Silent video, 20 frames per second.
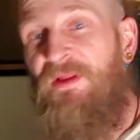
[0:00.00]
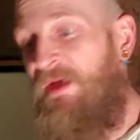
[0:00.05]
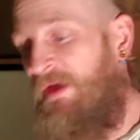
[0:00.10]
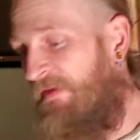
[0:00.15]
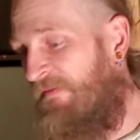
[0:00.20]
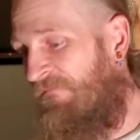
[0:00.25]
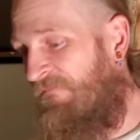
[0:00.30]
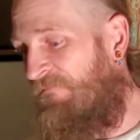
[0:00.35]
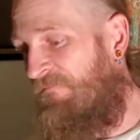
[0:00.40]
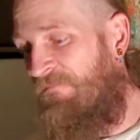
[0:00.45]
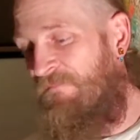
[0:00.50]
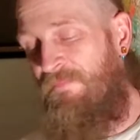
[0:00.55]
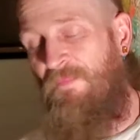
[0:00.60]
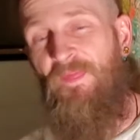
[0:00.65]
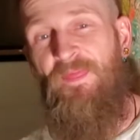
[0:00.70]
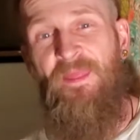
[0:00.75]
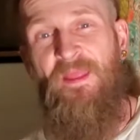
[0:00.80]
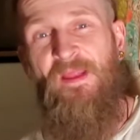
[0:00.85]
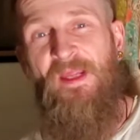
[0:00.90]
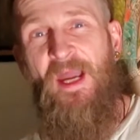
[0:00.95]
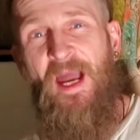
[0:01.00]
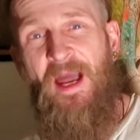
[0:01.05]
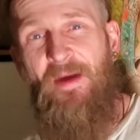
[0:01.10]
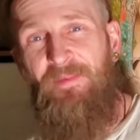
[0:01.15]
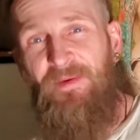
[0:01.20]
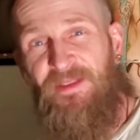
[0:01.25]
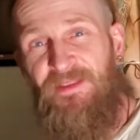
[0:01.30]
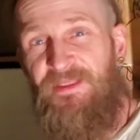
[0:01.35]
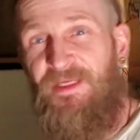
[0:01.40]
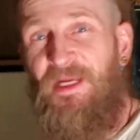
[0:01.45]
I have
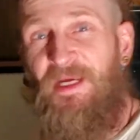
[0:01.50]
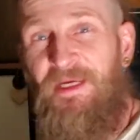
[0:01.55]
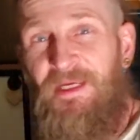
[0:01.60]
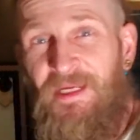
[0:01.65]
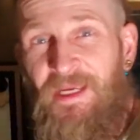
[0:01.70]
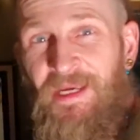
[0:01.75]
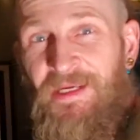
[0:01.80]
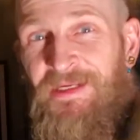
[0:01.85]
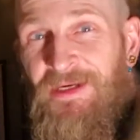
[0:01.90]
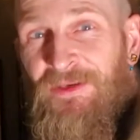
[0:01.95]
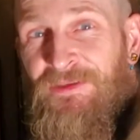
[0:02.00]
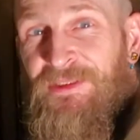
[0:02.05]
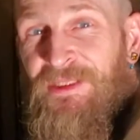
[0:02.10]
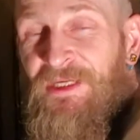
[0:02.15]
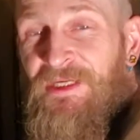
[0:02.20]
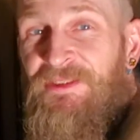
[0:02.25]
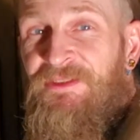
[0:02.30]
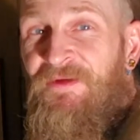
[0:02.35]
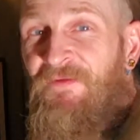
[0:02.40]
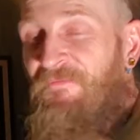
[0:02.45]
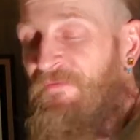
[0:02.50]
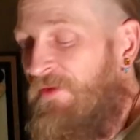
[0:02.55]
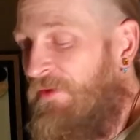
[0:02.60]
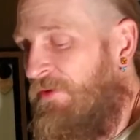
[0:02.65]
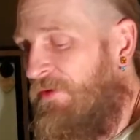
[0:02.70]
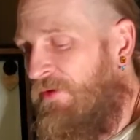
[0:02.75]
copies that I can hand out to each of you,